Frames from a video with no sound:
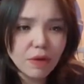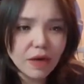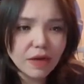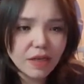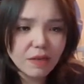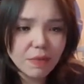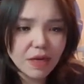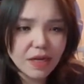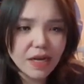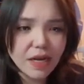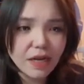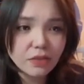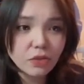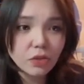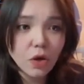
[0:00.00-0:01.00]
Bokkie, my
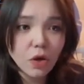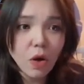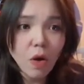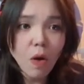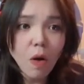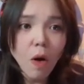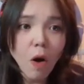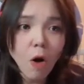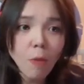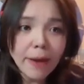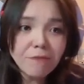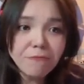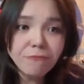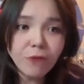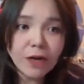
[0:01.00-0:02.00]
ass. Oh
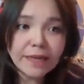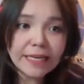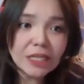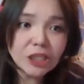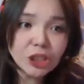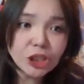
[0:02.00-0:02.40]
my freaking